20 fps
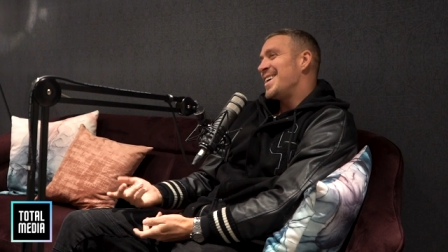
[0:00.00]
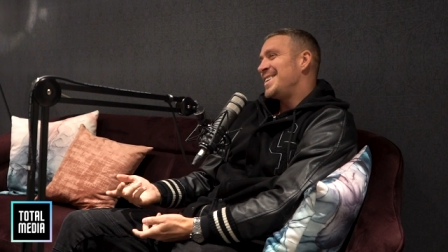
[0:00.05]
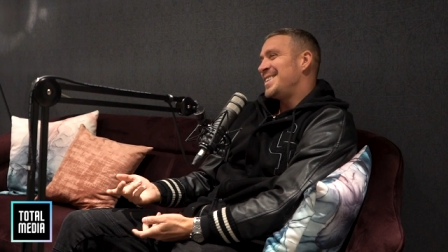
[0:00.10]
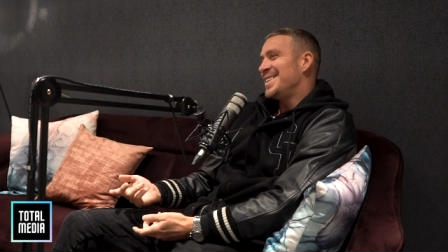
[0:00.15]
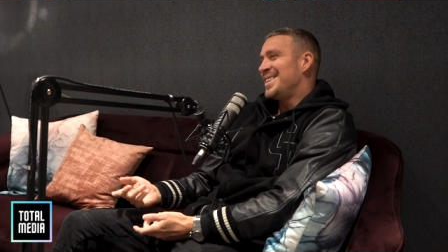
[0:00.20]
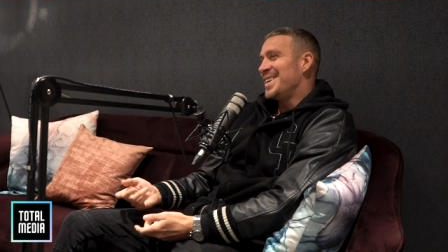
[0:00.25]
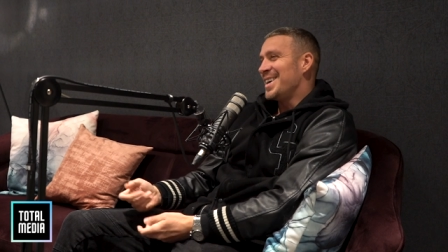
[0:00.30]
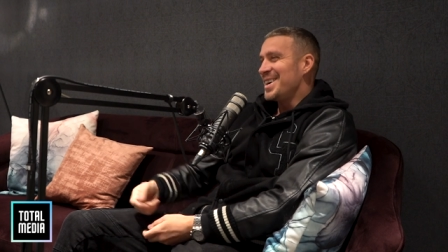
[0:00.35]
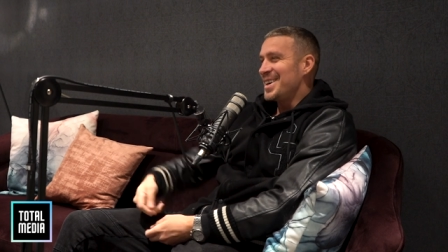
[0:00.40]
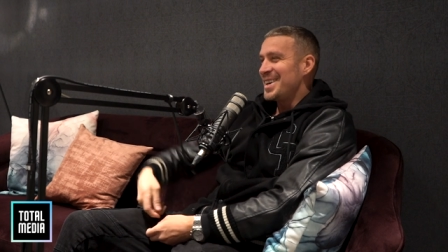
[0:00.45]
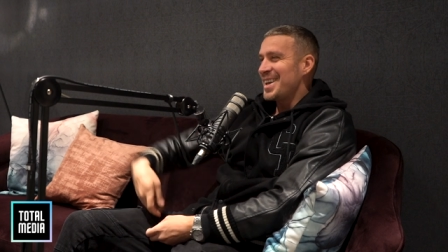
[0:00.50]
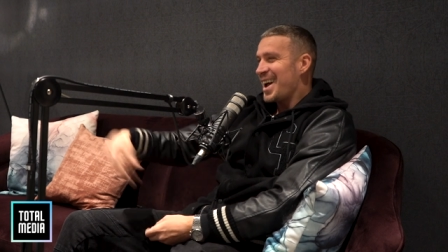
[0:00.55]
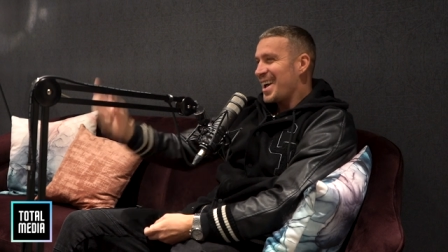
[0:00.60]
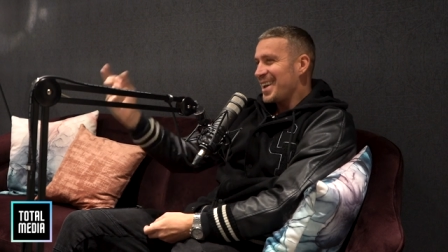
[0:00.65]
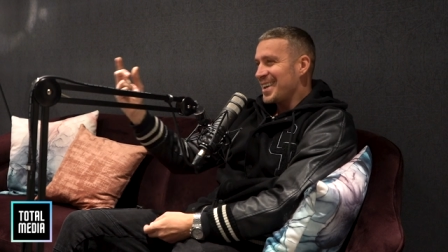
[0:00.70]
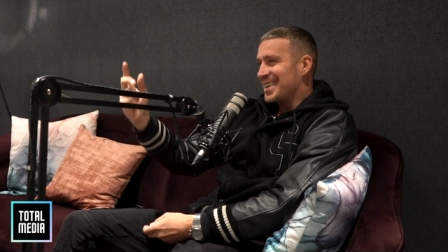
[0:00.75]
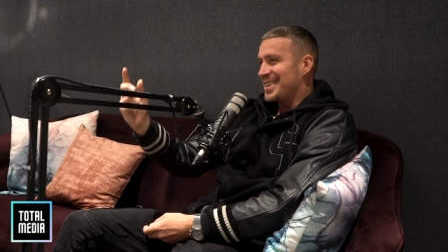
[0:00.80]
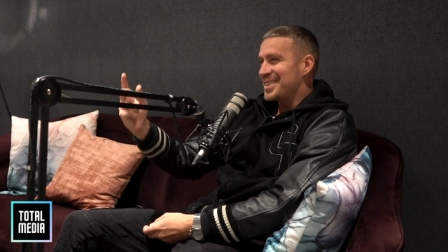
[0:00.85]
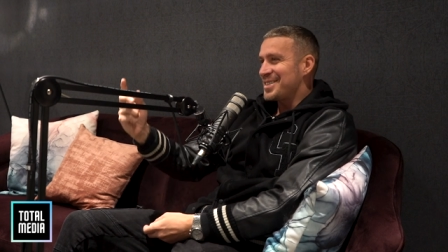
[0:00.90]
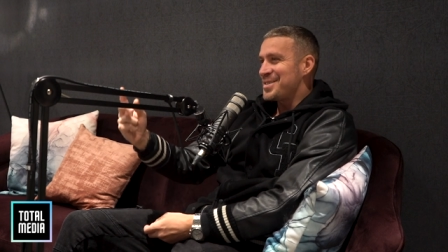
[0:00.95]
as you do, like
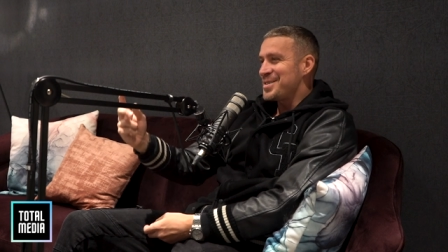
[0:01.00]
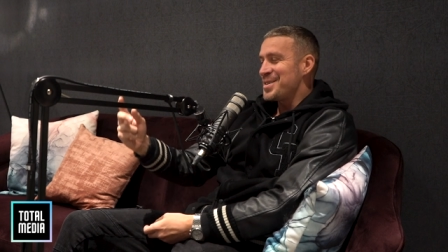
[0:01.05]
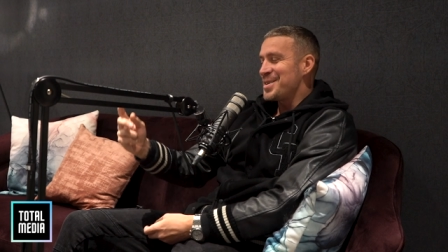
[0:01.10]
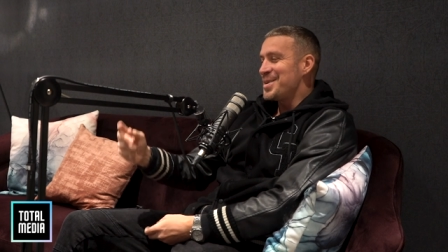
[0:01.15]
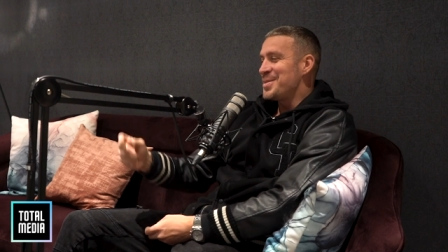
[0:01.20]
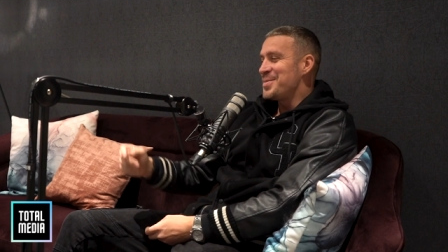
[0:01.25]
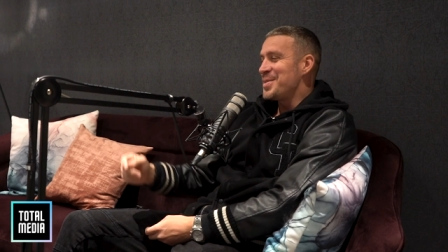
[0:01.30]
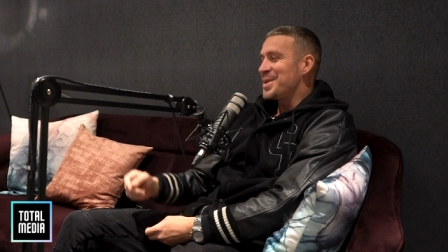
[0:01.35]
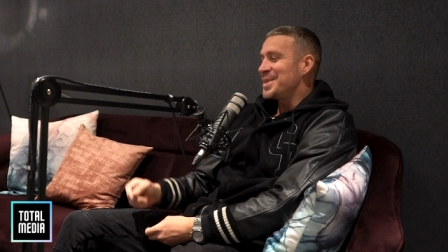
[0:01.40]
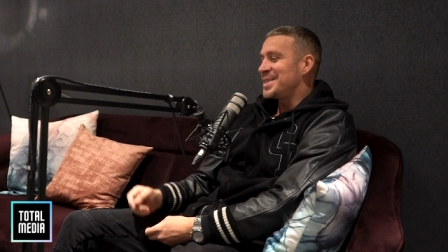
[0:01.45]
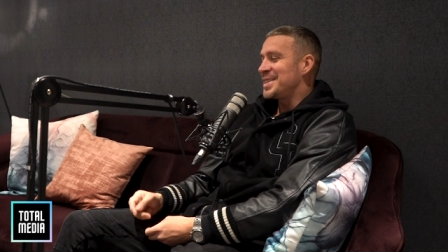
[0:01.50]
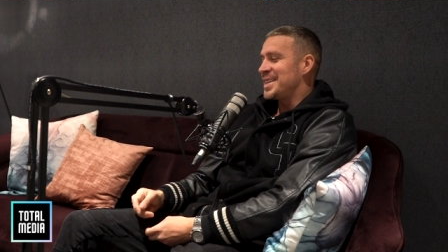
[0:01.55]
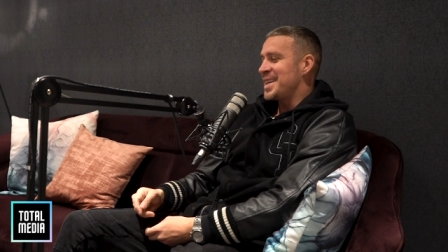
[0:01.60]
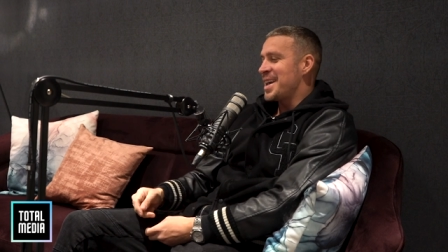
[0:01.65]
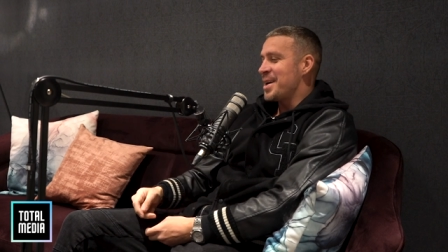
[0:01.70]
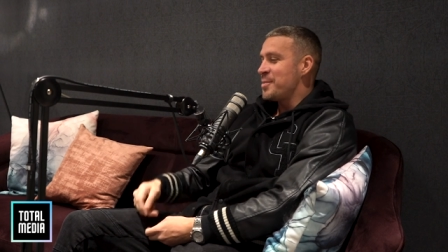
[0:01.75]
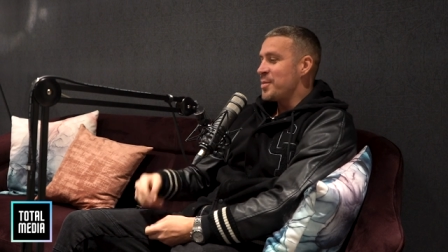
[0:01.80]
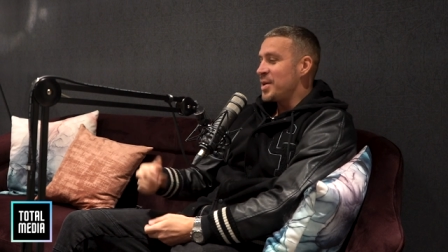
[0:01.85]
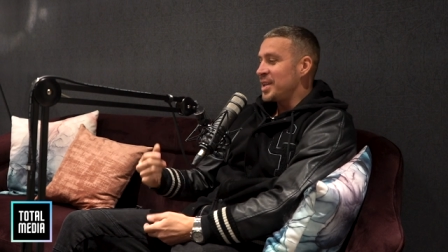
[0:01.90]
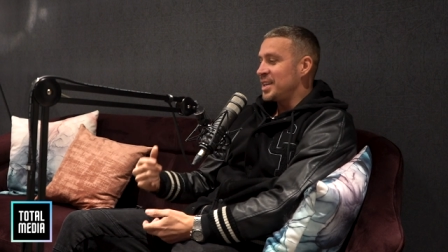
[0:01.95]
threw the boots at
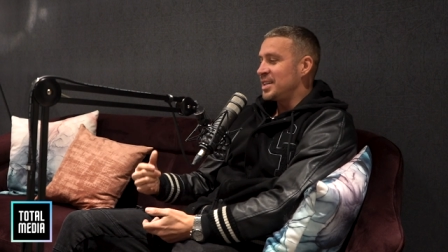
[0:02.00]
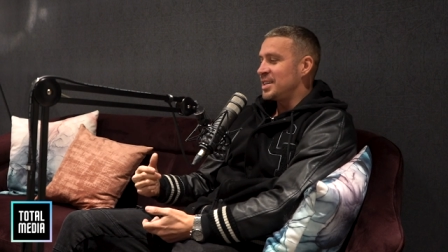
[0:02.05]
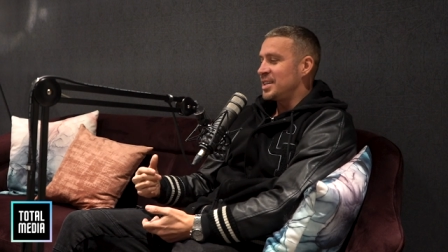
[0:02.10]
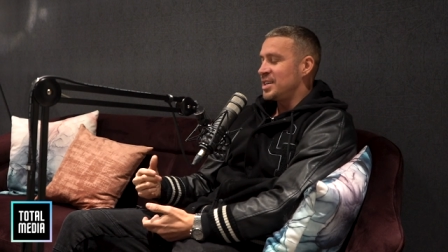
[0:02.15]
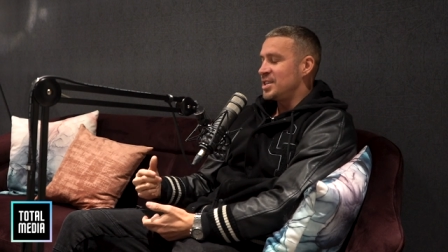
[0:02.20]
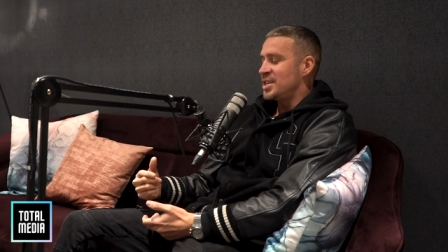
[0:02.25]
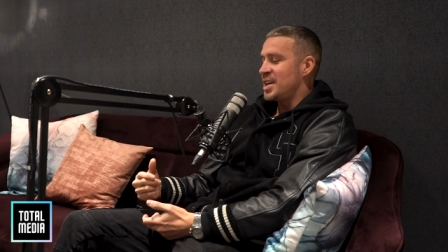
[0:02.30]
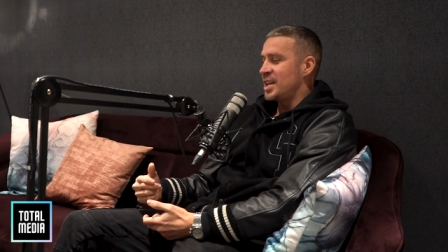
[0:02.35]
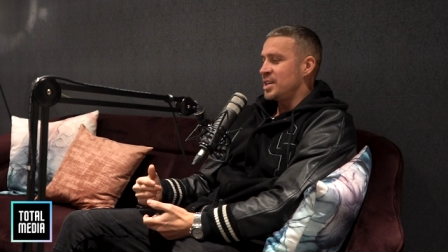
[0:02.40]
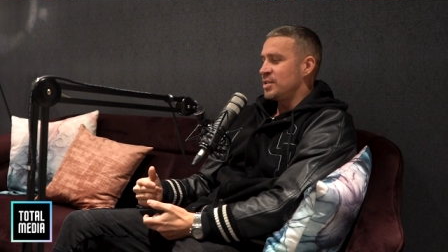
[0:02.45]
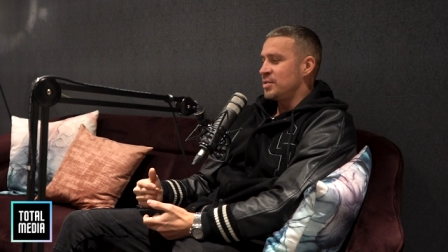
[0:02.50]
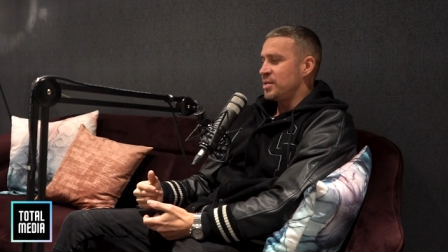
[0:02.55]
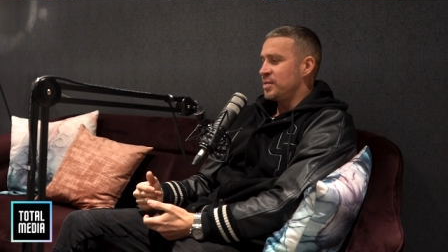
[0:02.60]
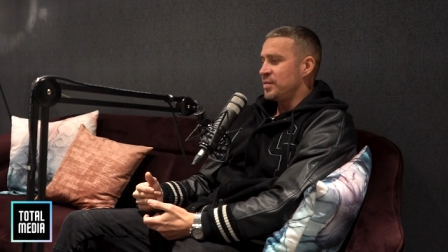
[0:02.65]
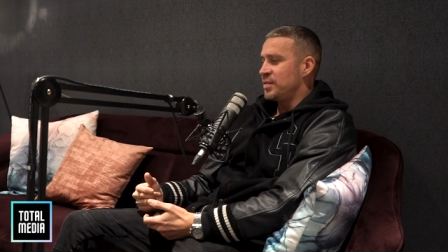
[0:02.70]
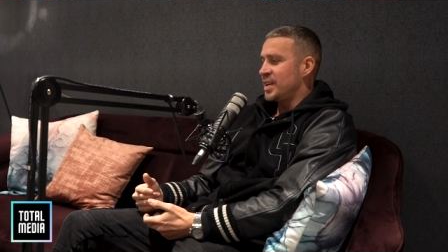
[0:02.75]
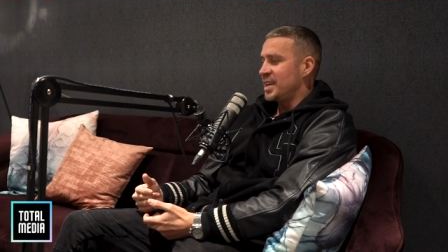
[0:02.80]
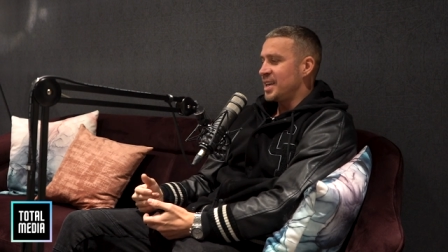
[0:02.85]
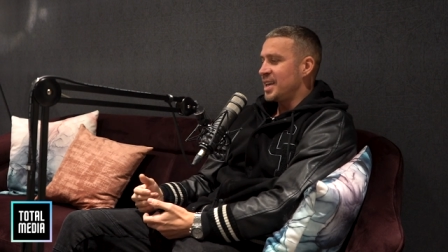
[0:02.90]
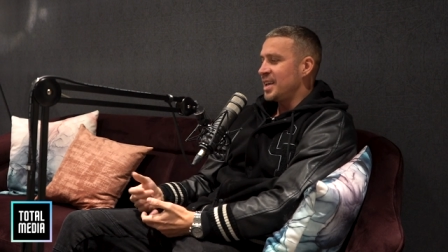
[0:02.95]
them, went into the change room
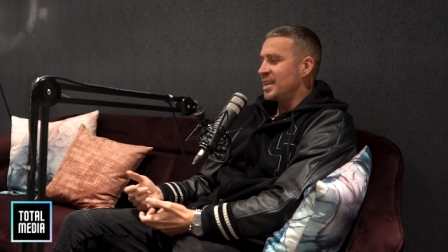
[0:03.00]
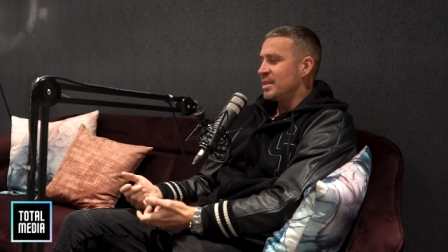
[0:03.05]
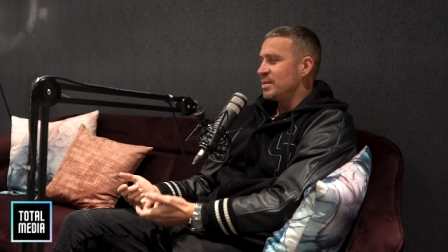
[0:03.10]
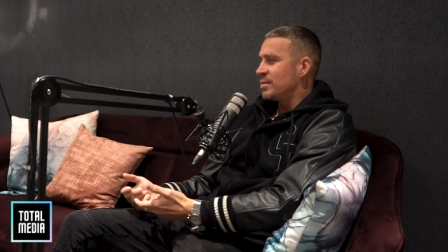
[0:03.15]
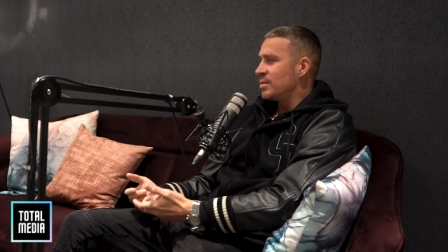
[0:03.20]
thinking,